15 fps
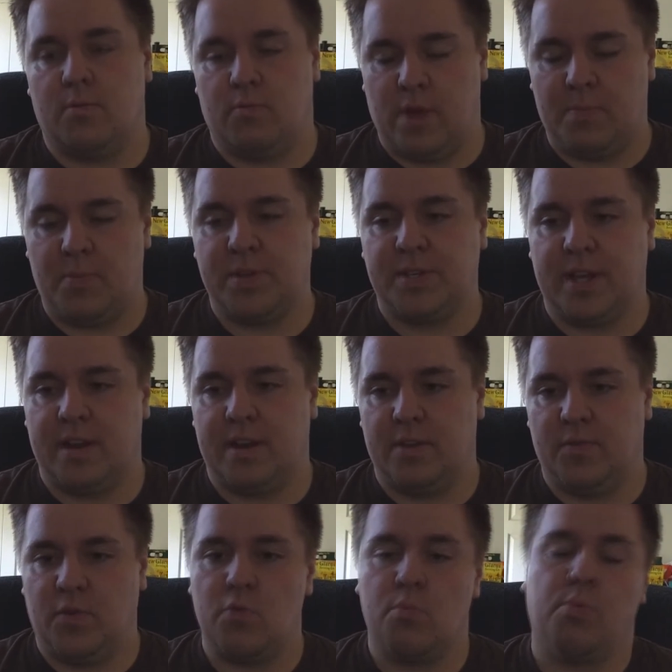
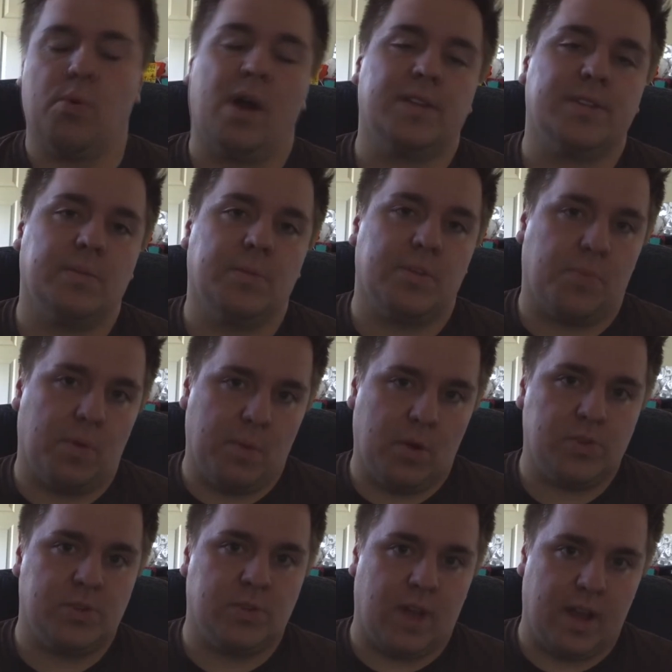representative who brought some of the
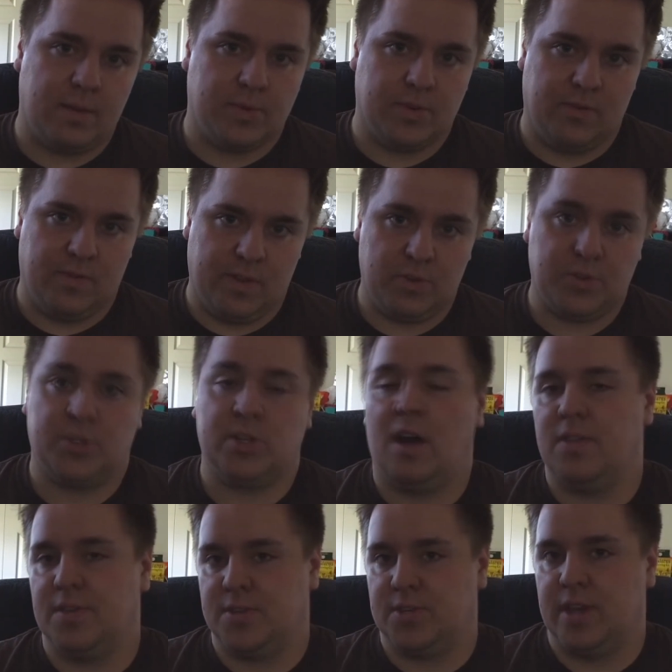promotional items over there
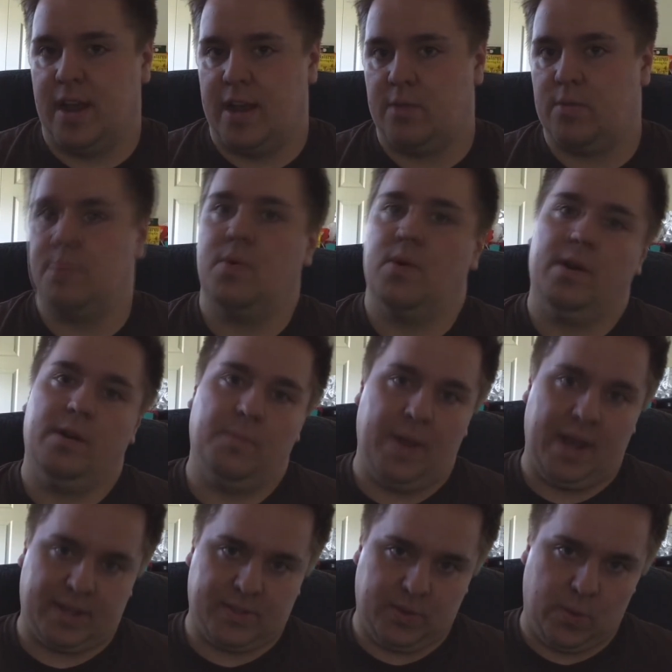saw this sign and reported it
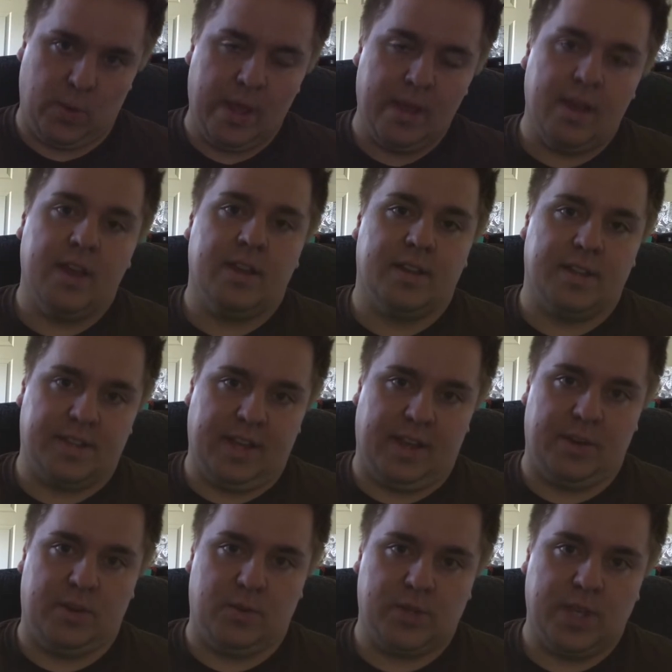back to
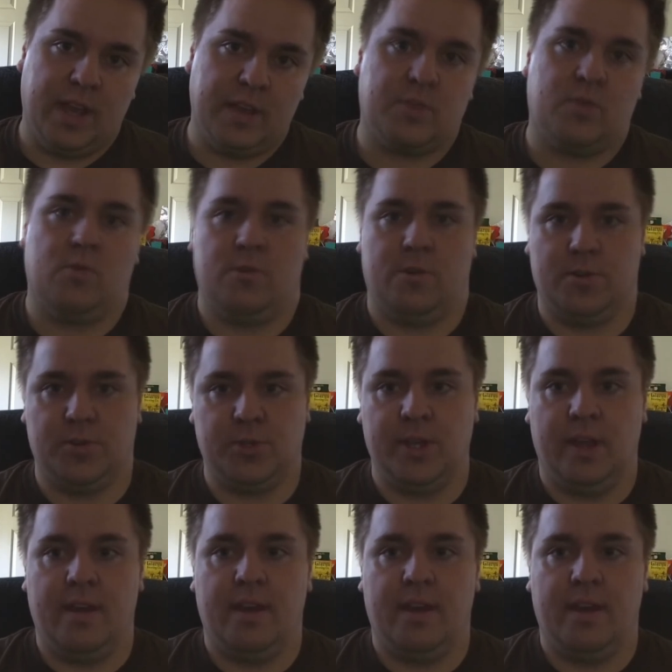Nintendo's headquarters.